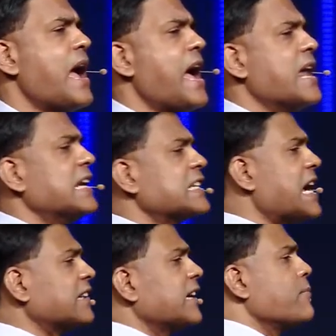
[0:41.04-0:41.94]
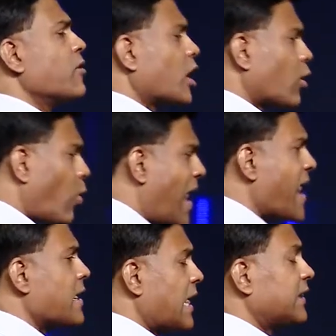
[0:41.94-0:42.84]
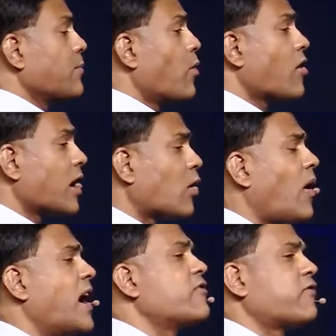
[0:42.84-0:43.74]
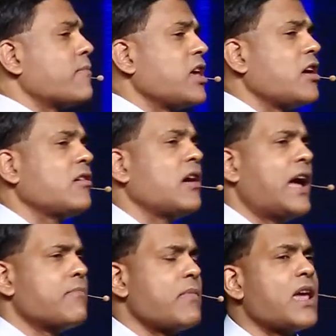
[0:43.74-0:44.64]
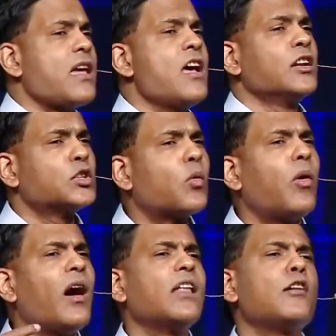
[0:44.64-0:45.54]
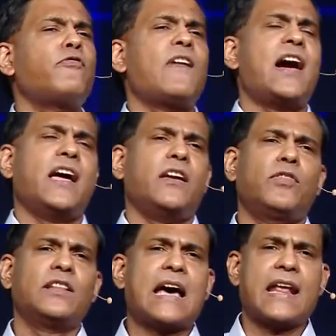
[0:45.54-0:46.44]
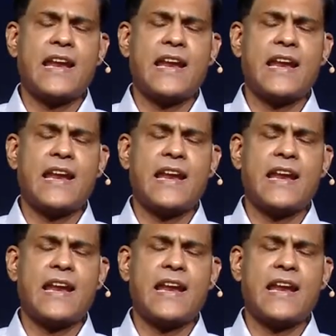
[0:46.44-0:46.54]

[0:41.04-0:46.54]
and there's nothing required, nothing more required from you and me to qualify for that